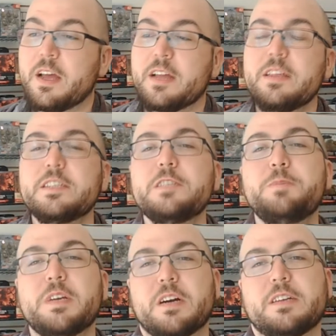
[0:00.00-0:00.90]
This is
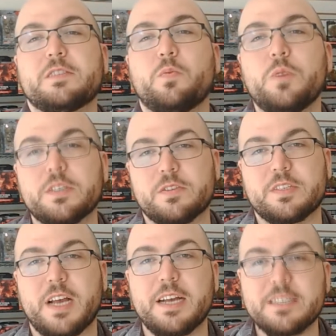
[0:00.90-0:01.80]
because
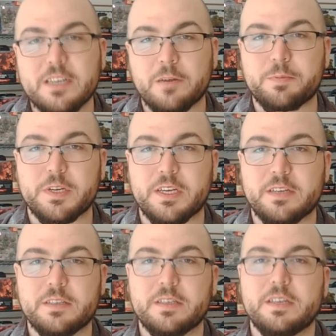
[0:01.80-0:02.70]
Wizards, as a company,
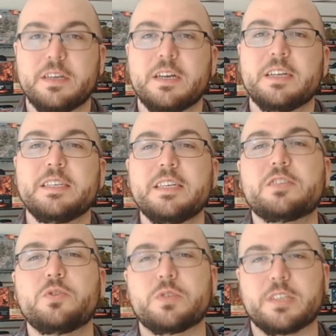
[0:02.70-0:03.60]

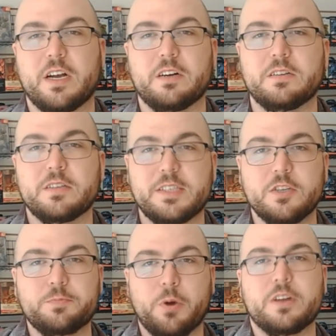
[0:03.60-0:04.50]
needs to sell
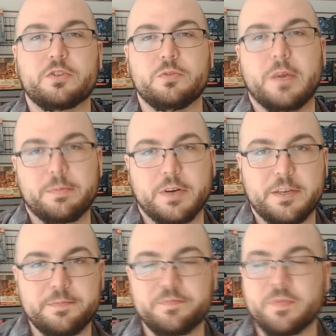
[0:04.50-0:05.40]
sealed product to make money.